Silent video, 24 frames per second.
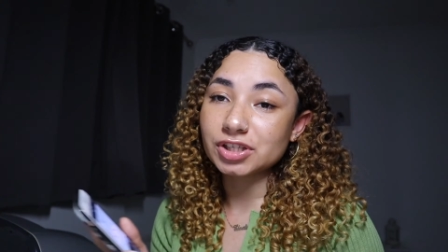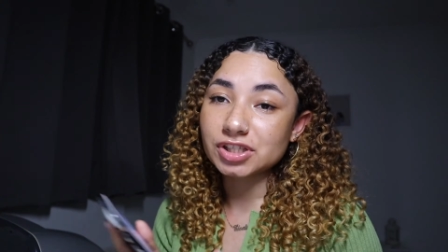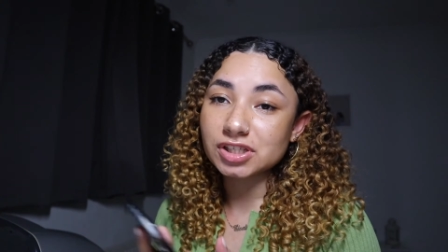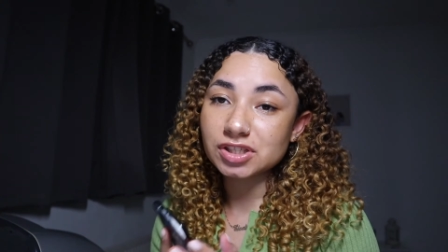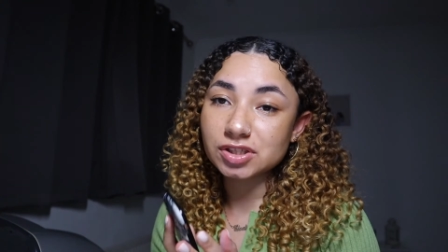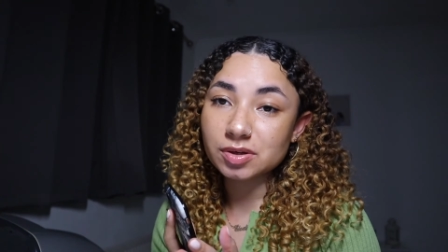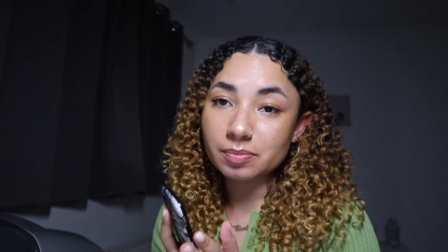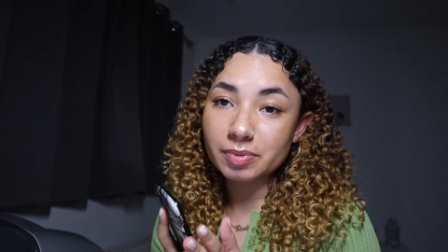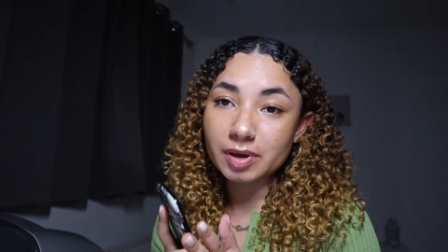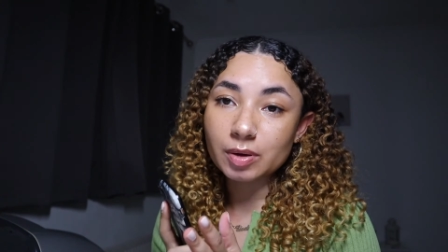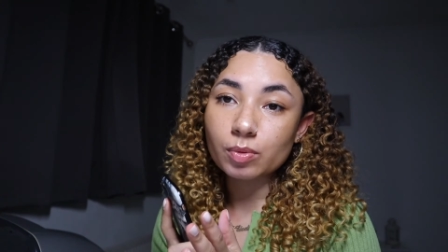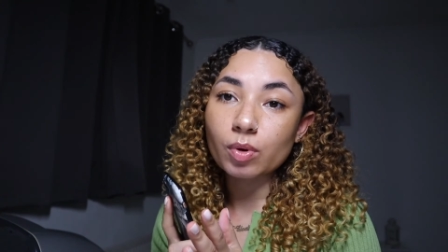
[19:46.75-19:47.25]
This
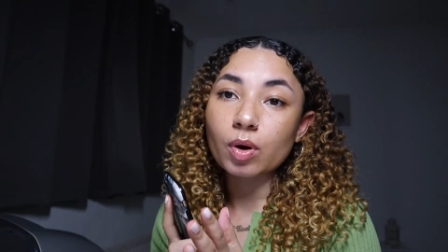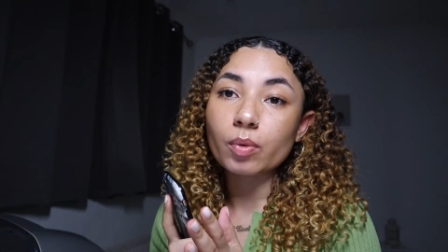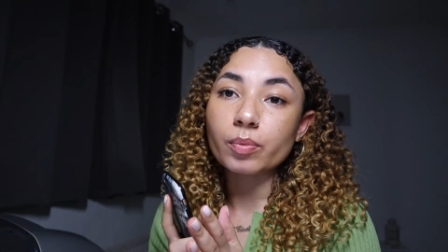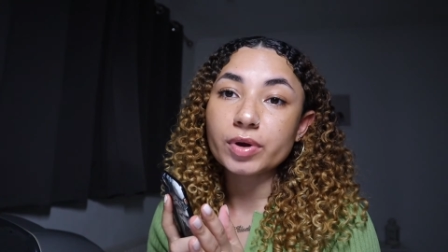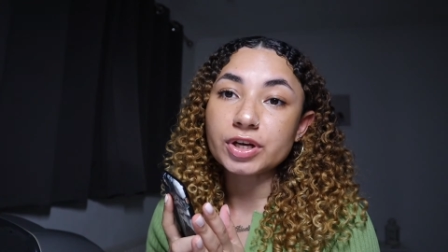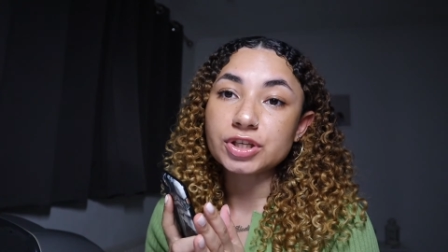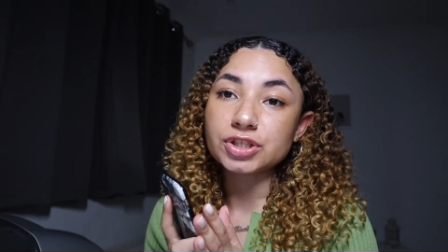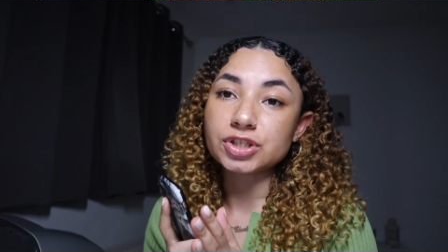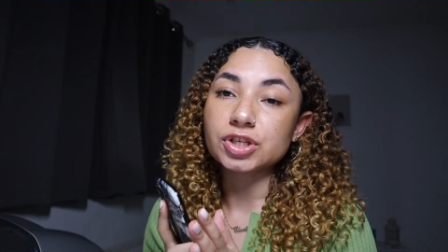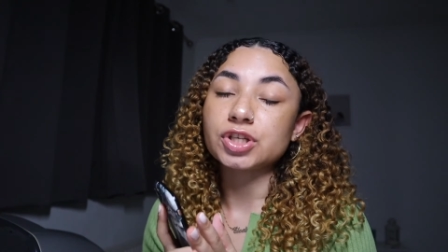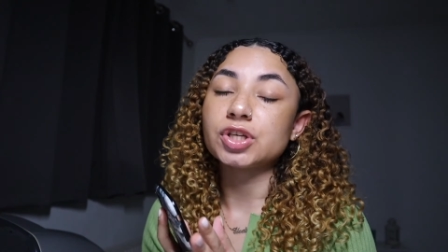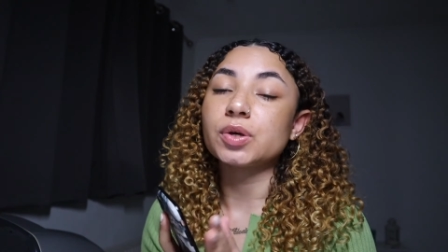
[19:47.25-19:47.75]
should be what we
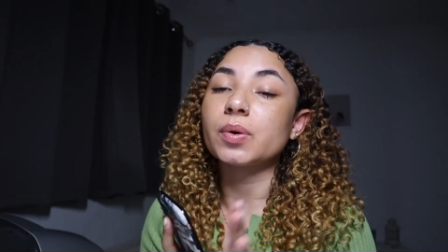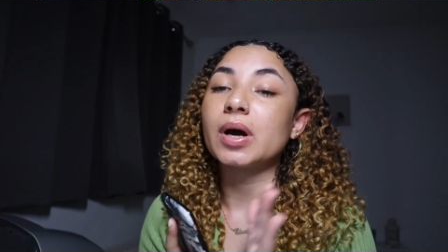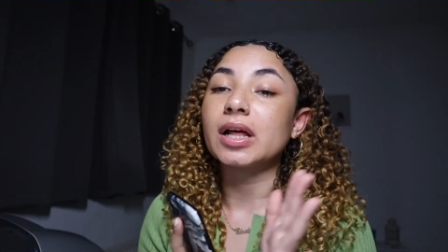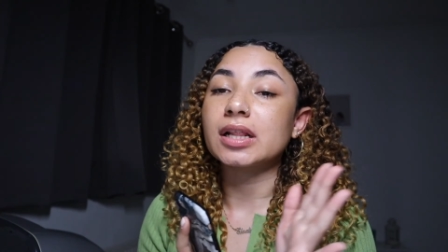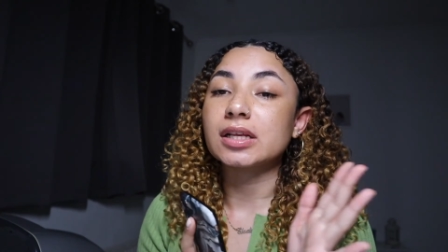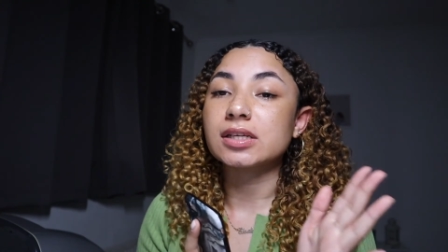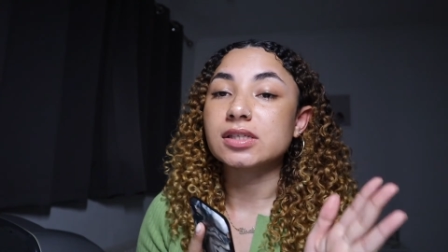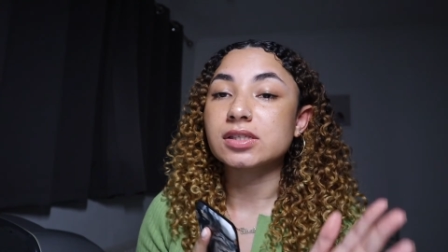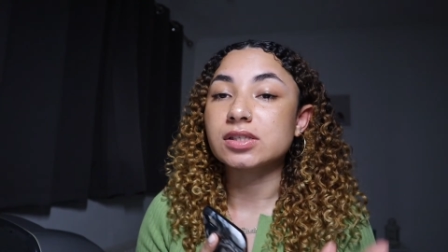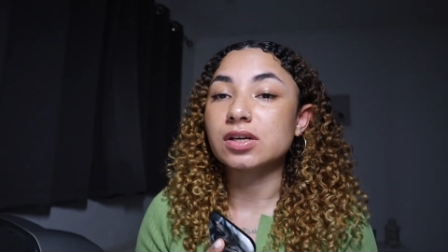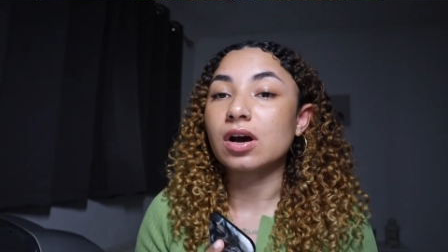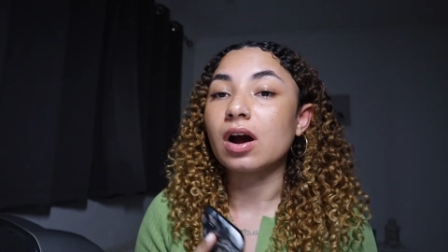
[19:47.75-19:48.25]
should do at
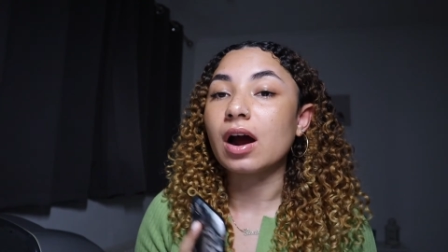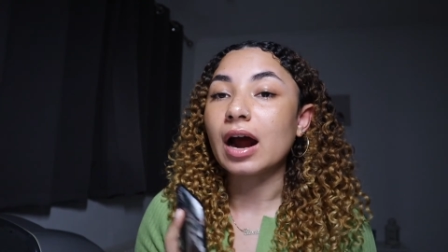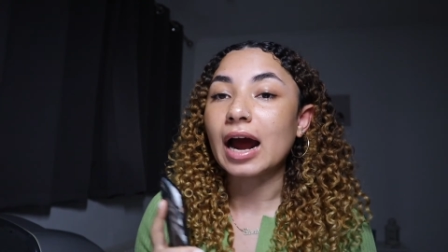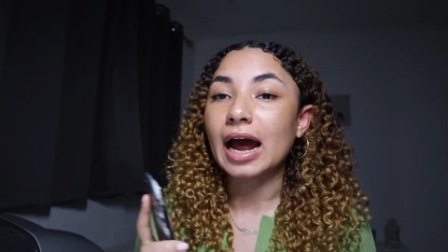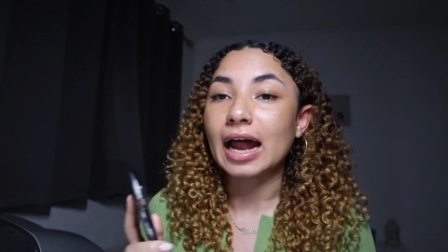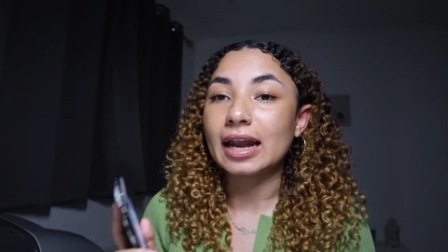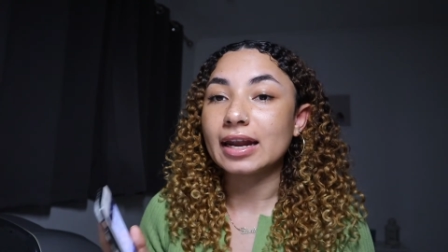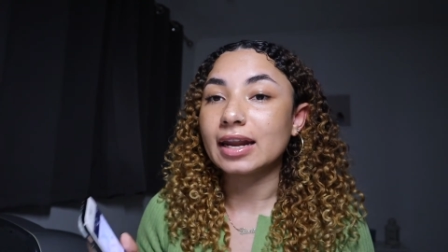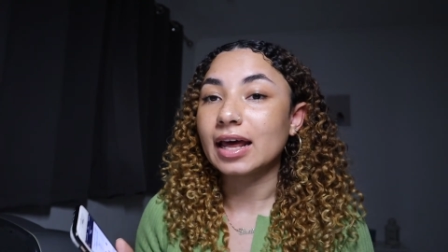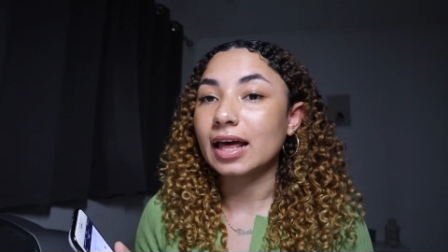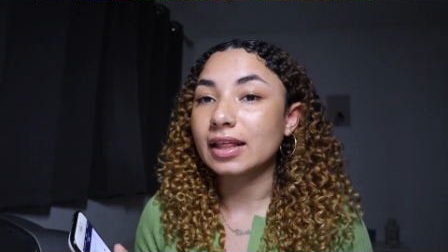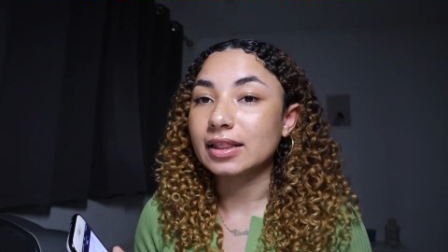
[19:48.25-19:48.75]
the start
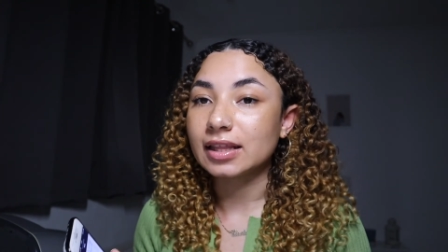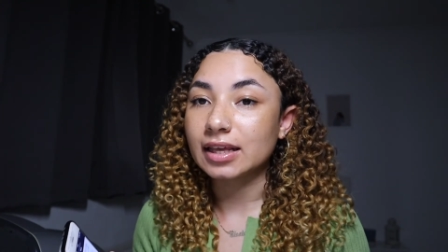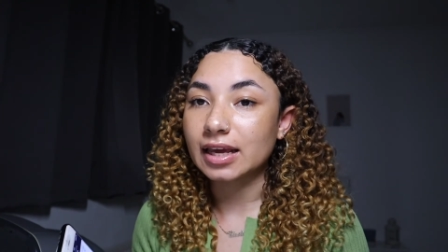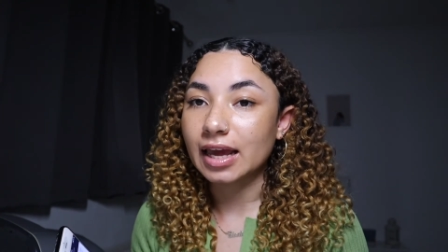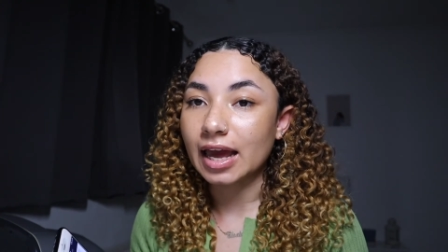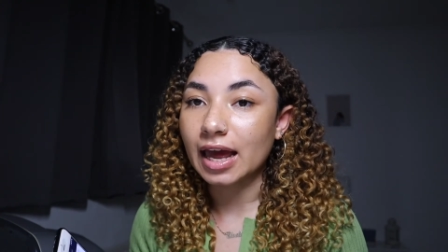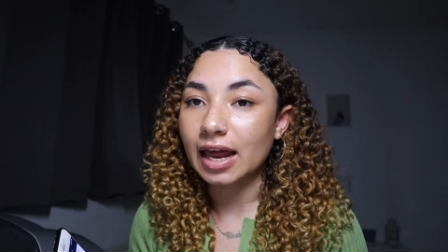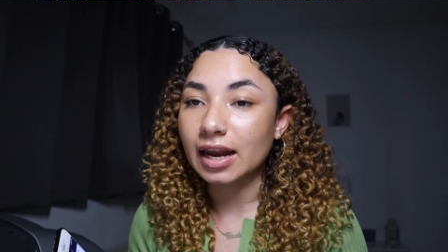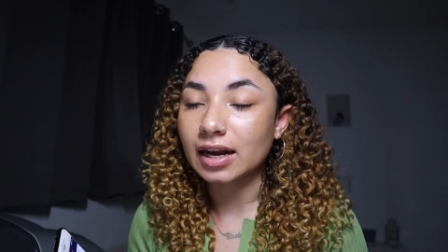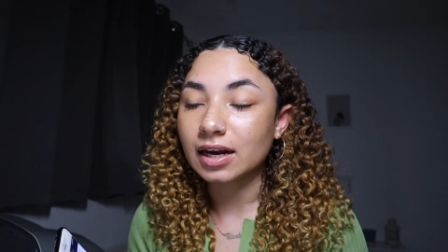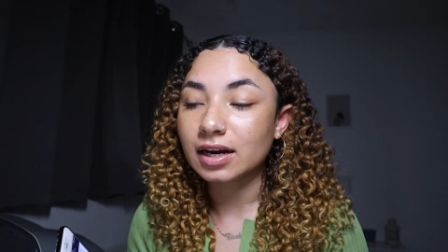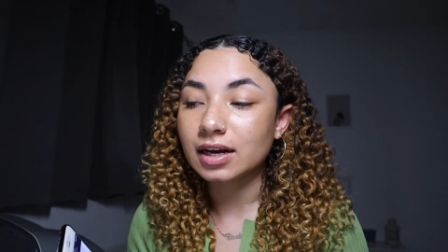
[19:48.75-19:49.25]
and at the
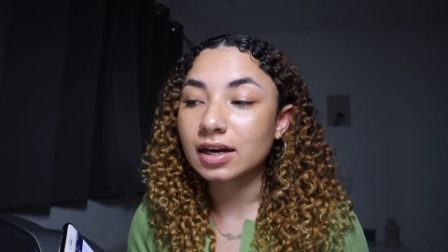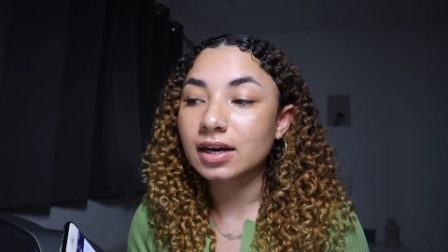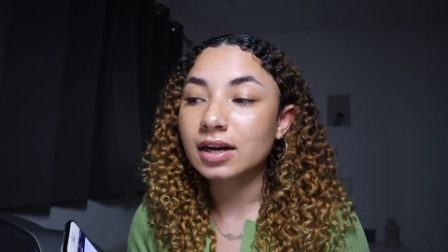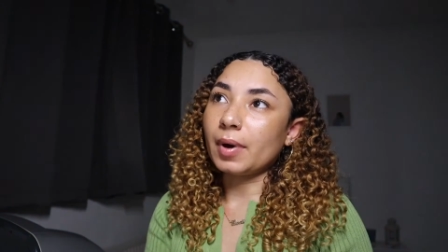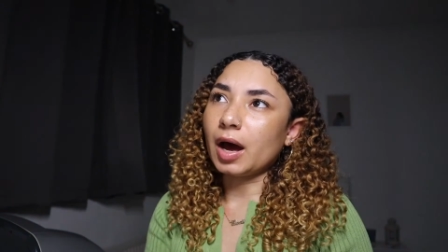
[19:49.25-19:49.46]
end.